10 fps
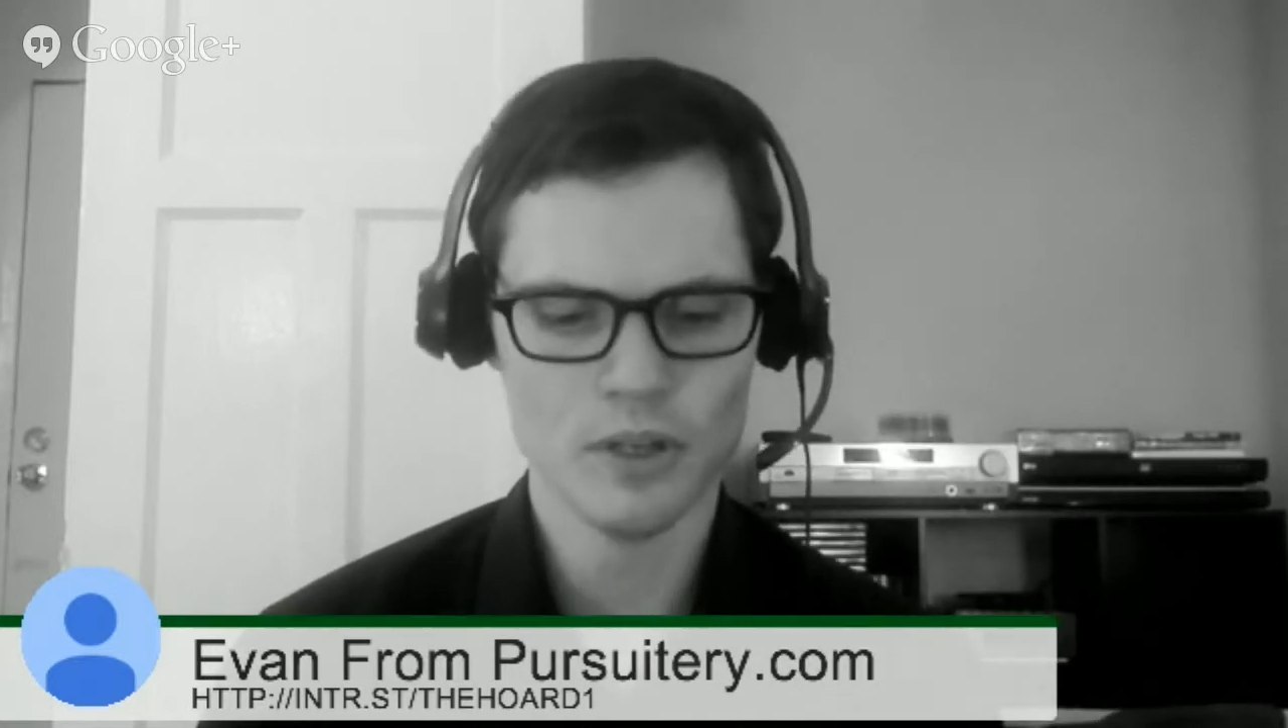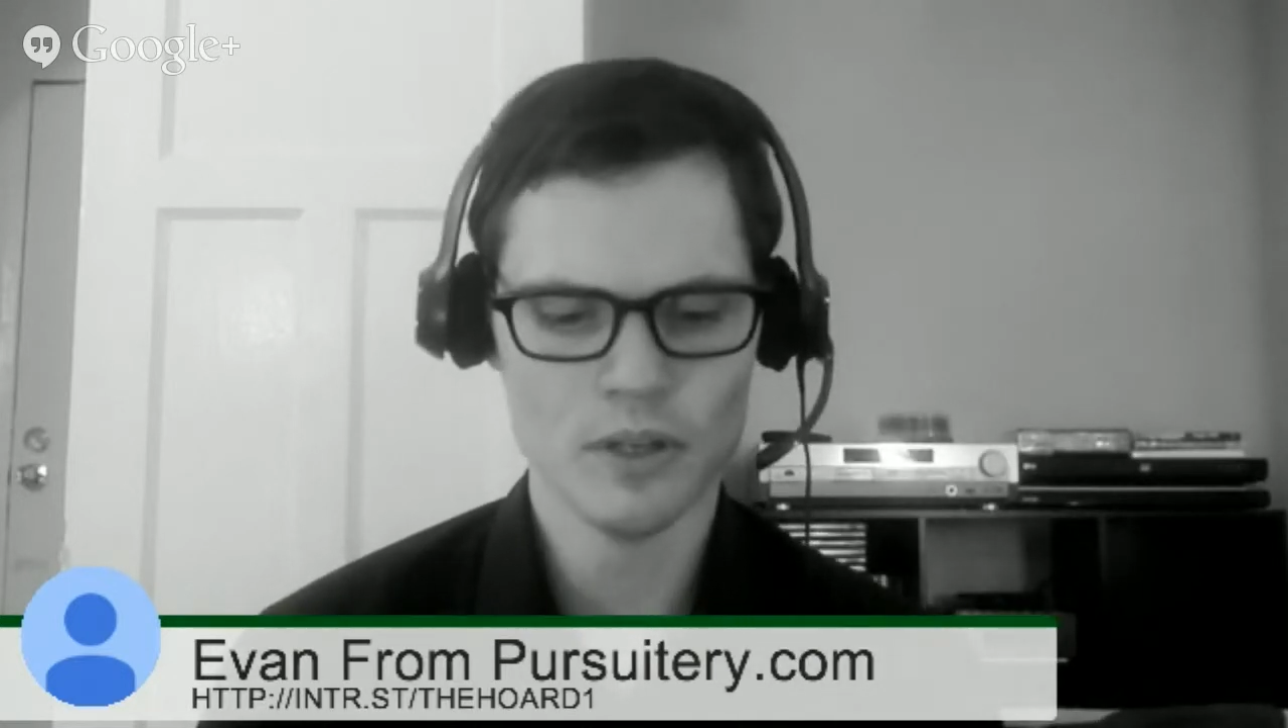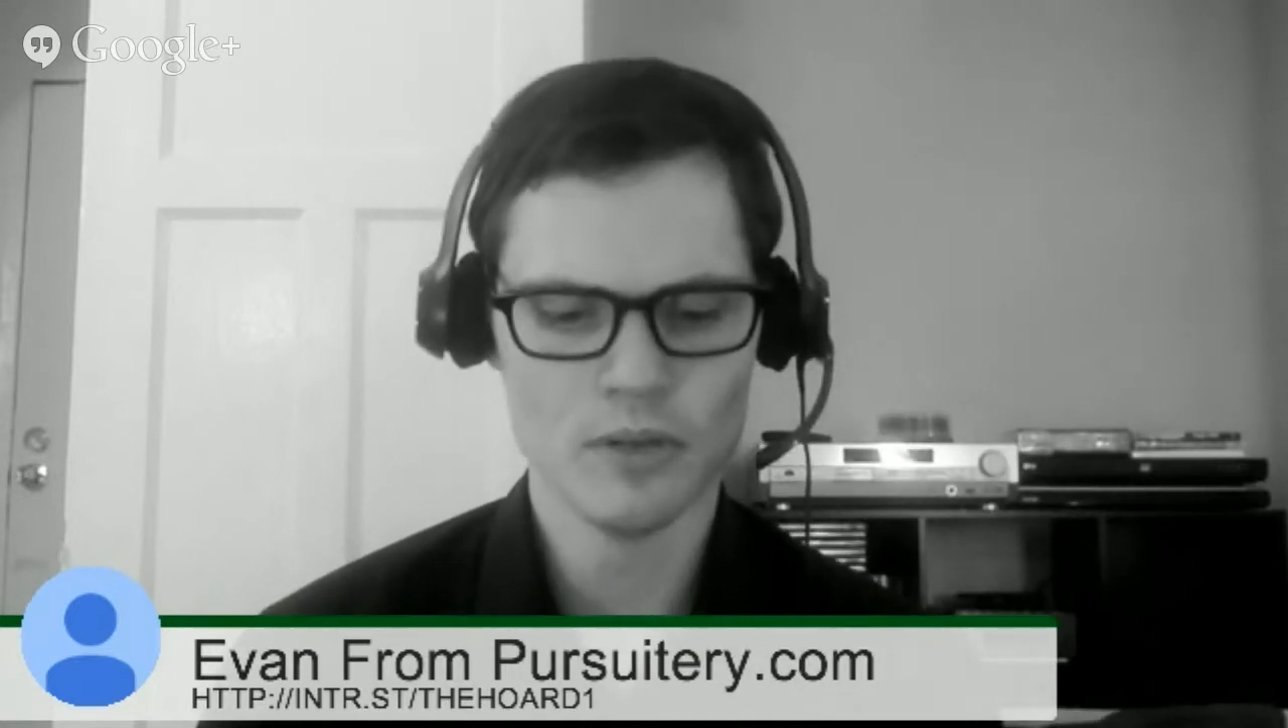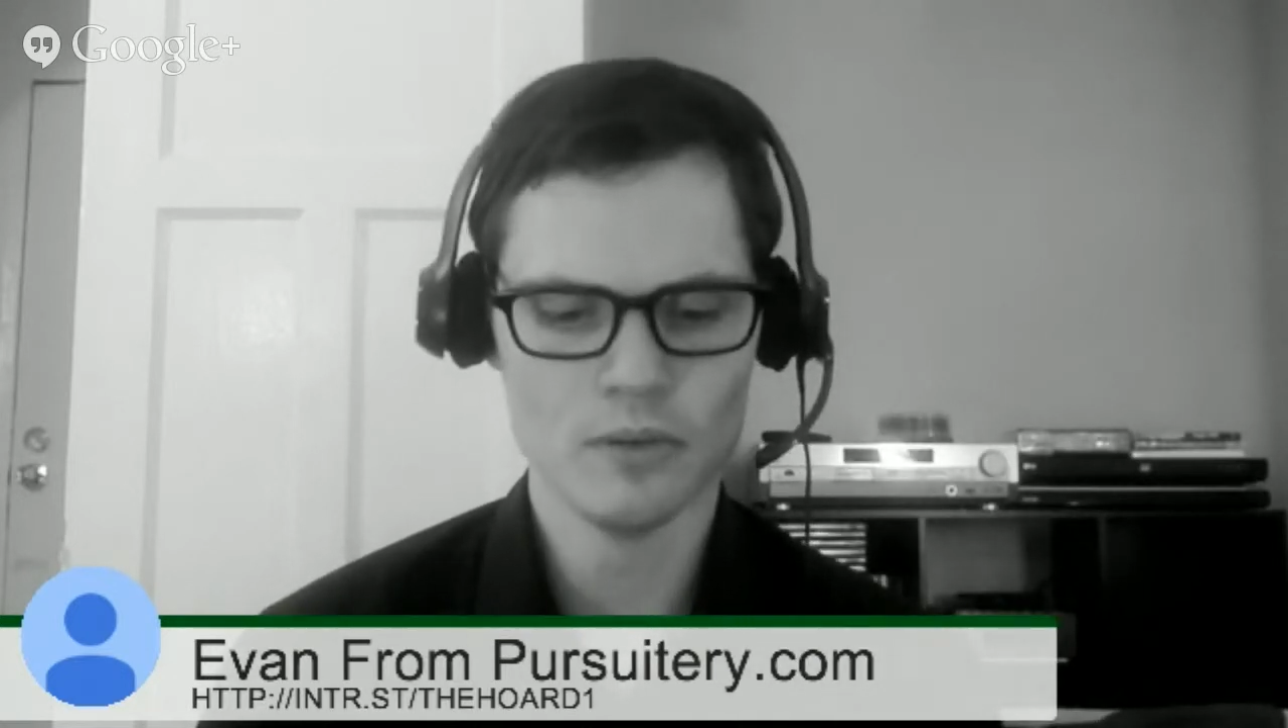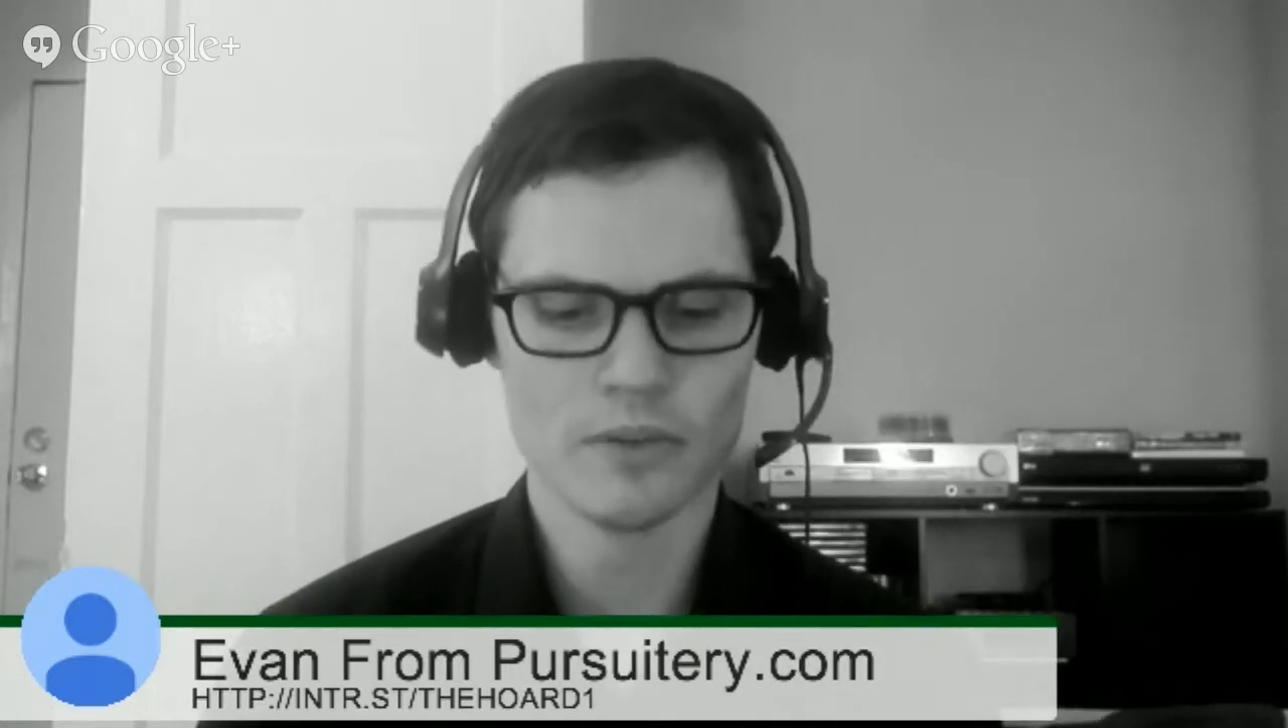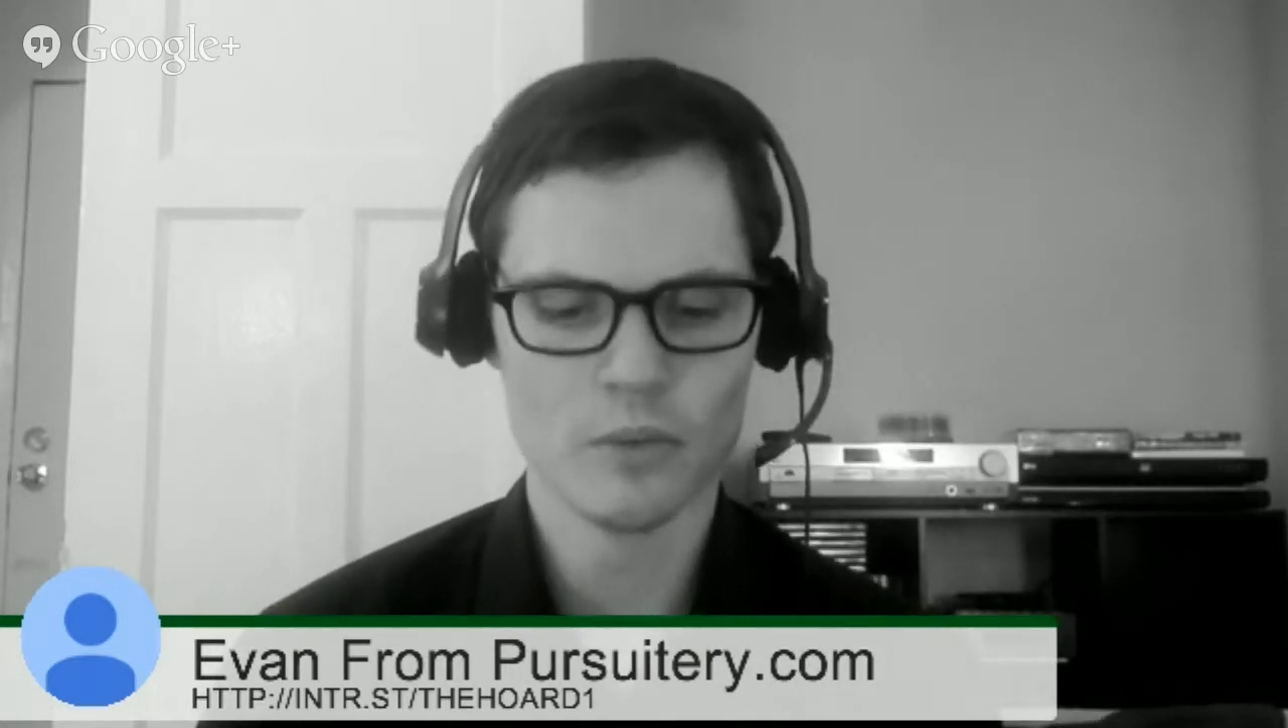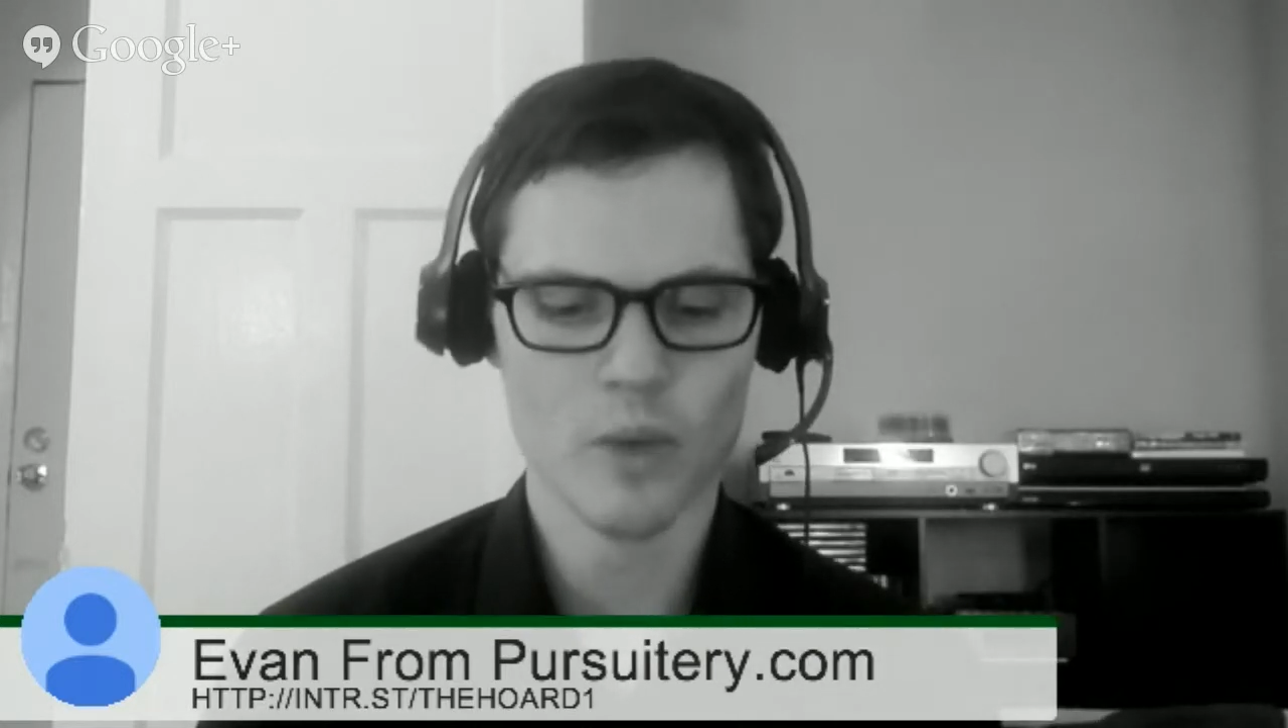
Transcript: use the